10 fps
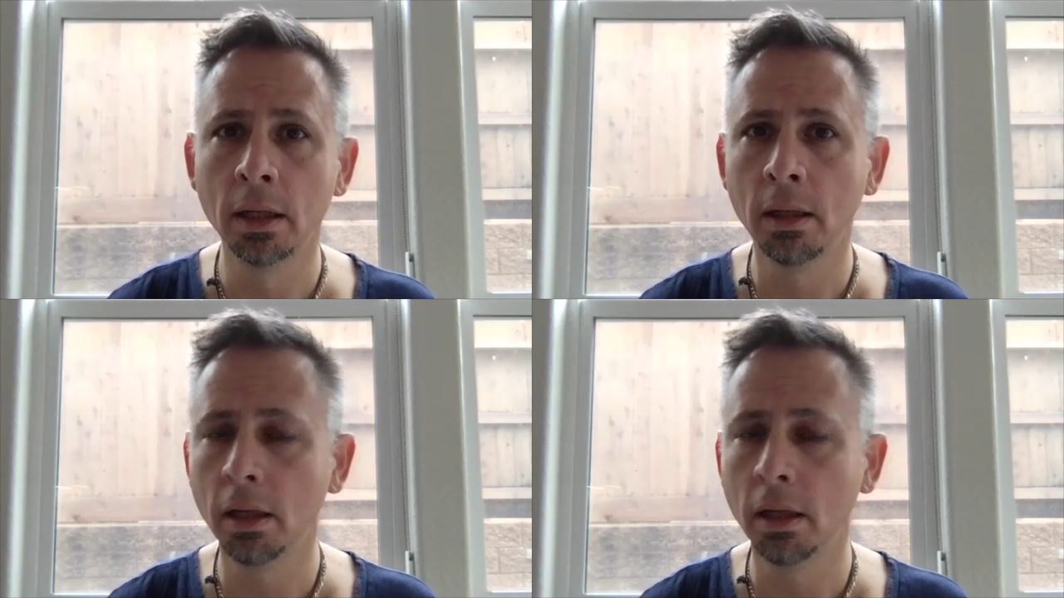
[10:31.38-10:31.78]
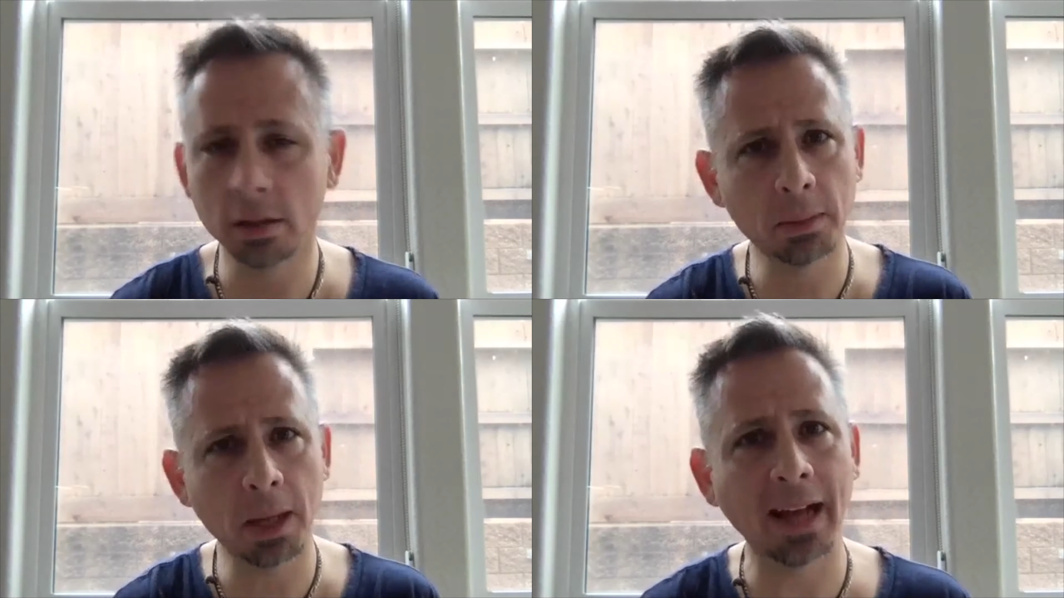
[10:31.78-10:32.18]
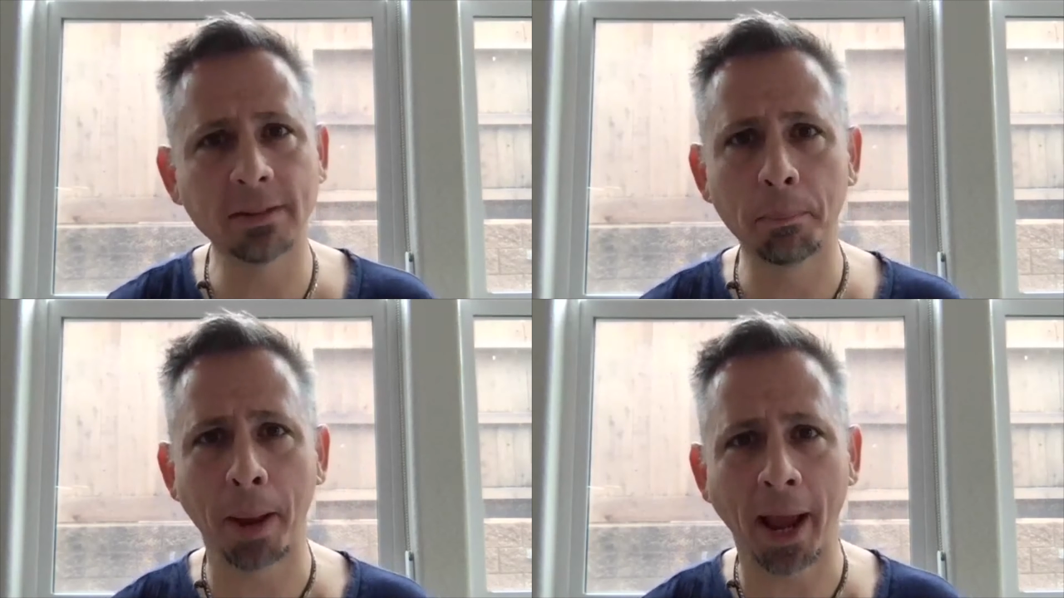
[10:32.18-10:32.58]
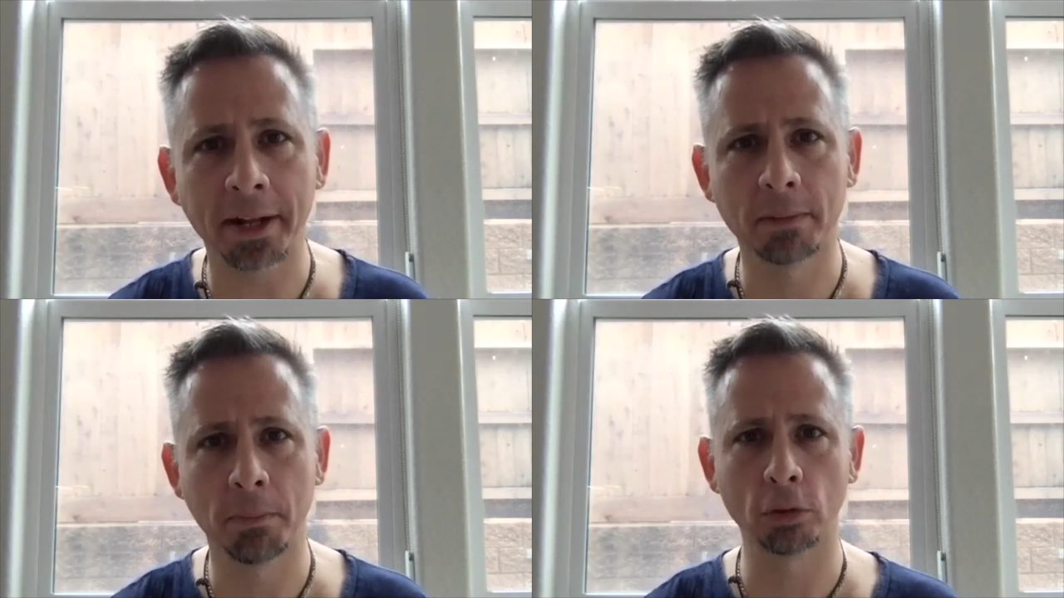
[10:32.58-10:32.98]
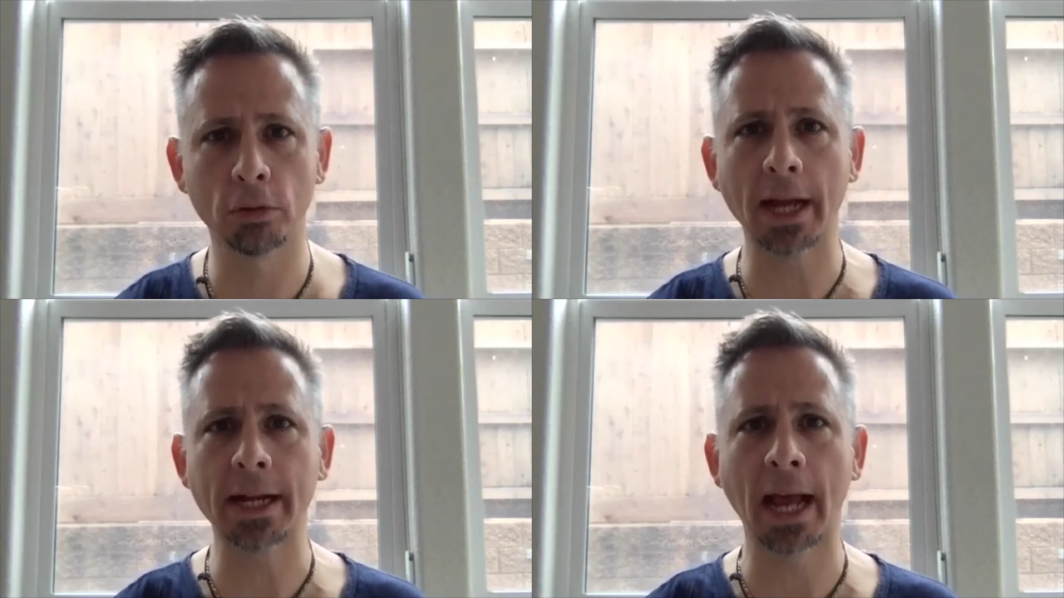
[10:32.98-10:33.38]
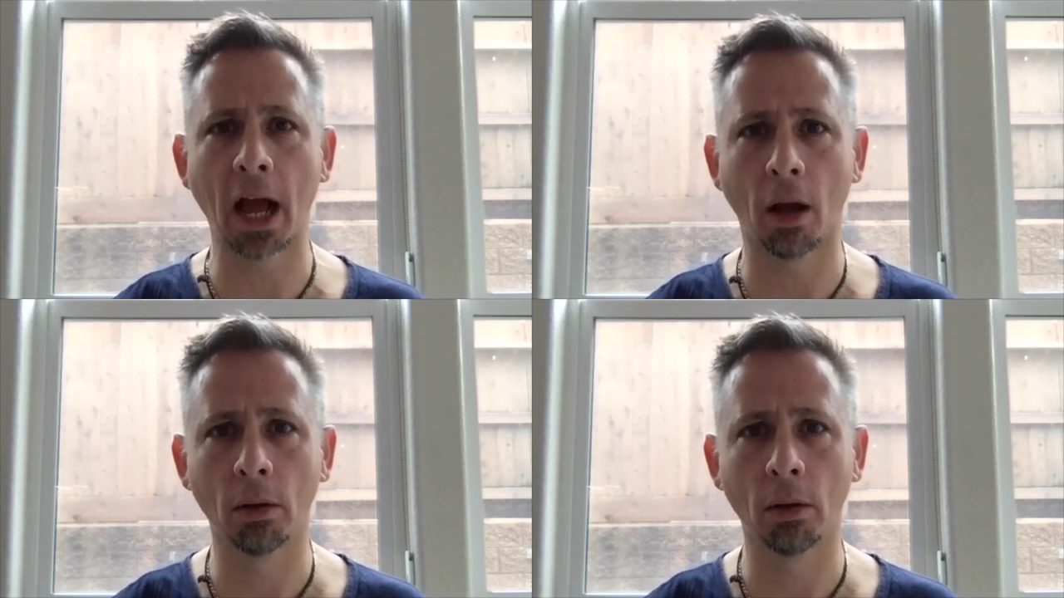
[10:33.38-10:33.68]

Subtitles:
there's some guys in panic mode right now.